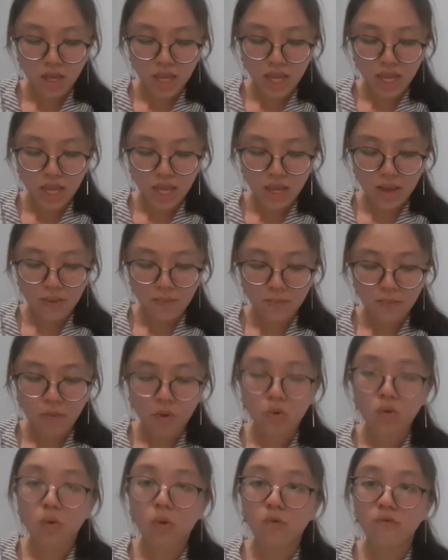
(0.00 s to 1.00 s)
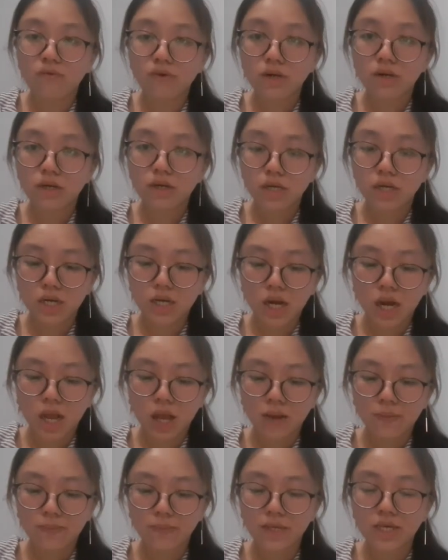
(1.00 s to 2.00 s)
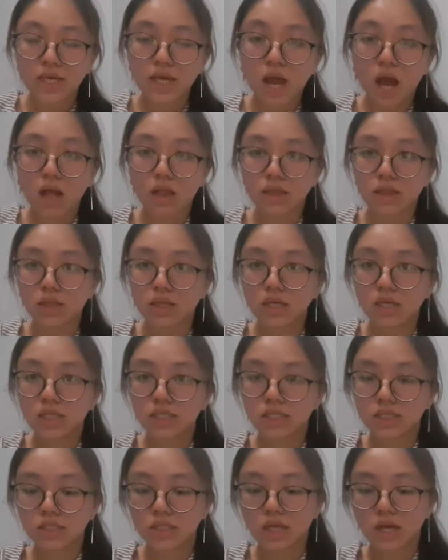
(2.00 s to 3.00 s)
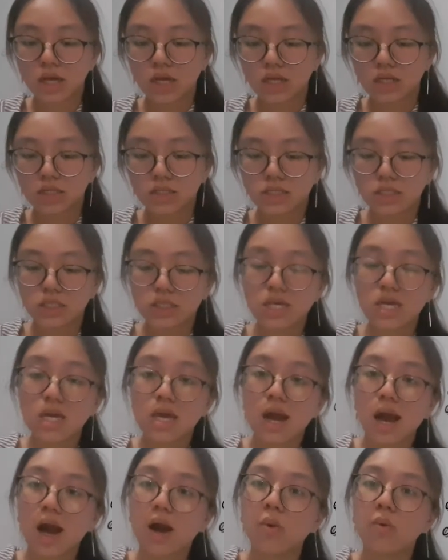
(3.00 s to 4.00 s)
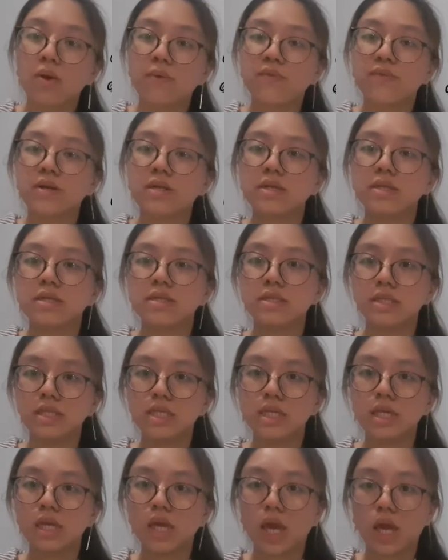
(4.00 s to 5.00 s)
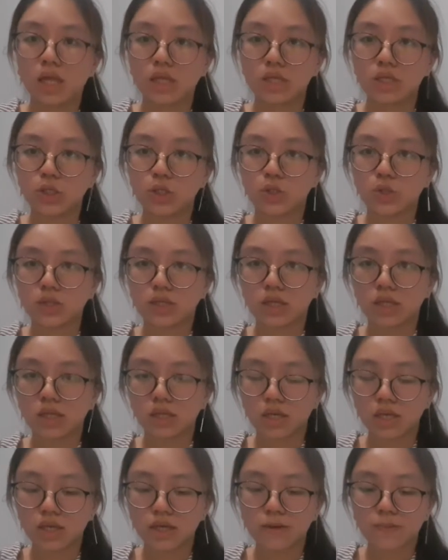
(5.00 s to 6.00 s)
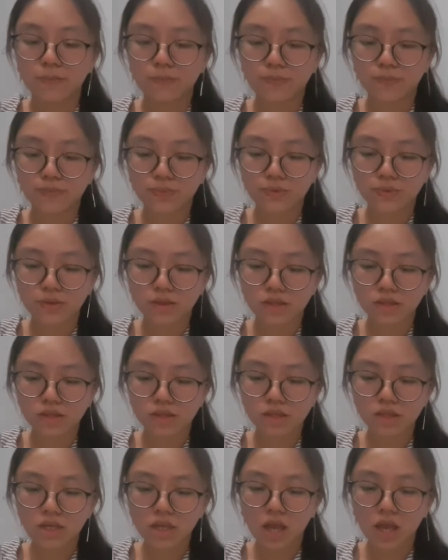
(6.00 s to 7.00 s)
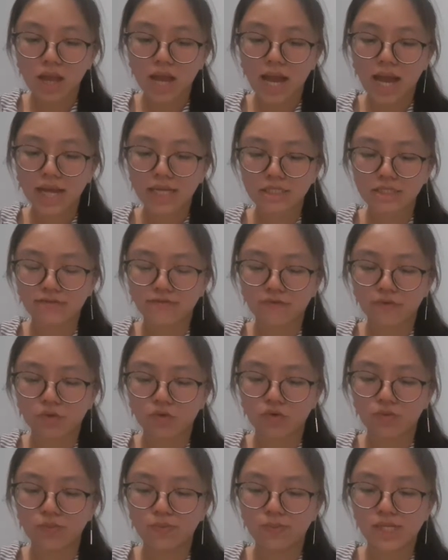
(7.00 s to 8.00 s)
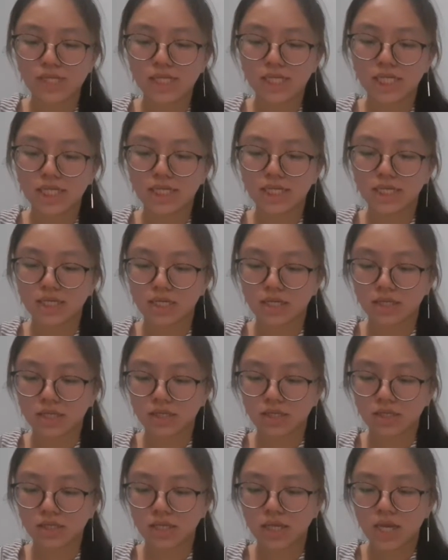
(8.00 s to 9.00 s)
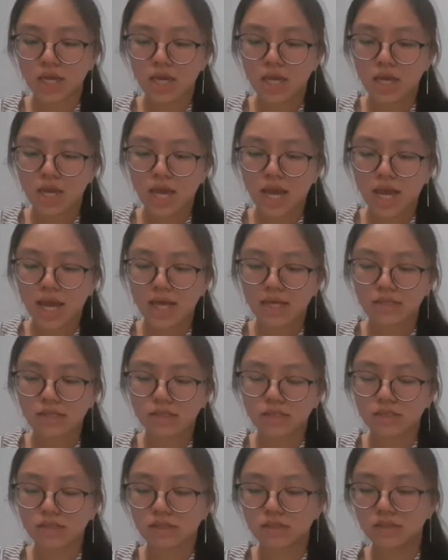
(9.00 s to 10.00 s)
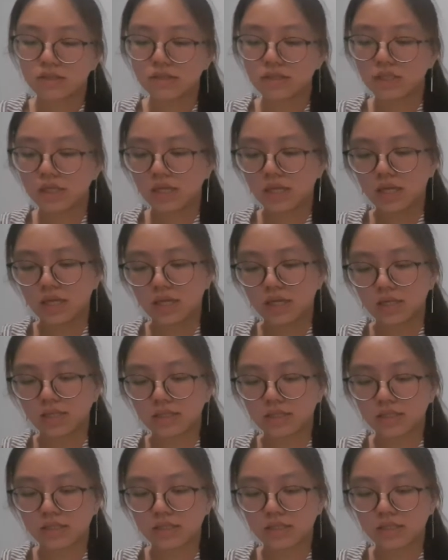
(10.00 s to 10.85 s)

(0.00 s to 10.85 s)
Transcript: A, moreover. B, unless. C, however. D, additionally. As for me, the answer is